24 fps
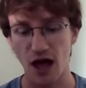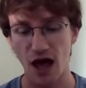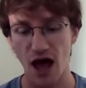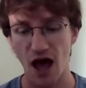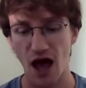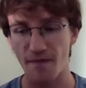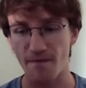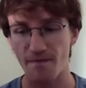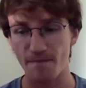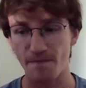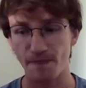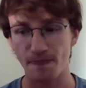
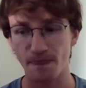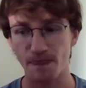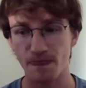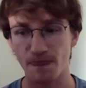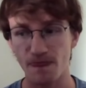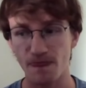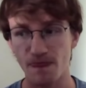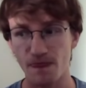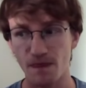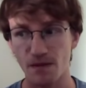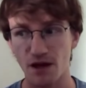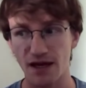Um,
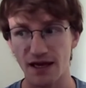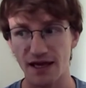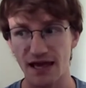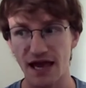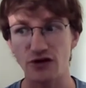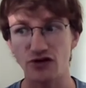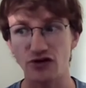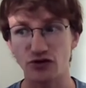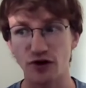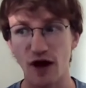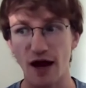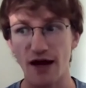
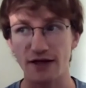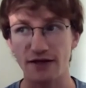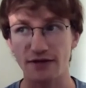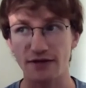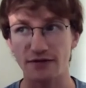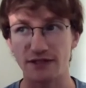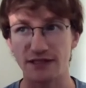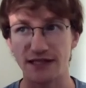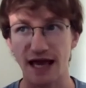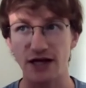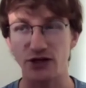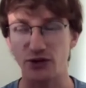Again, try to
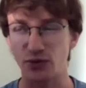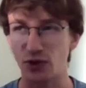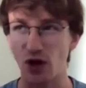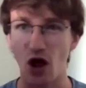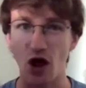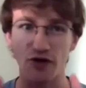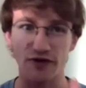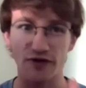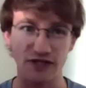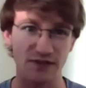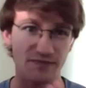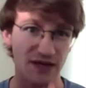schedule
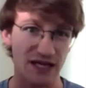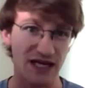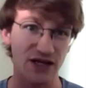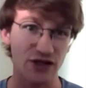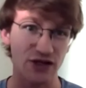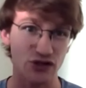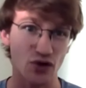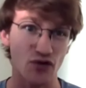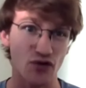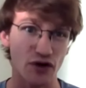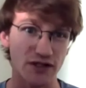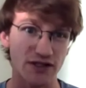all these
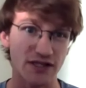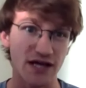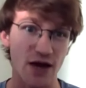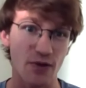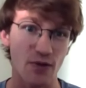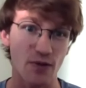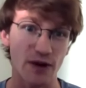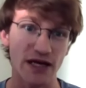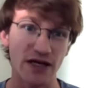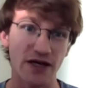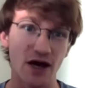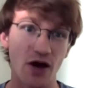meetings over a tight
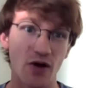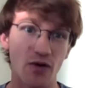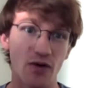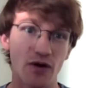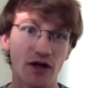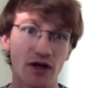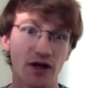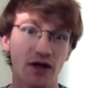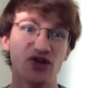window.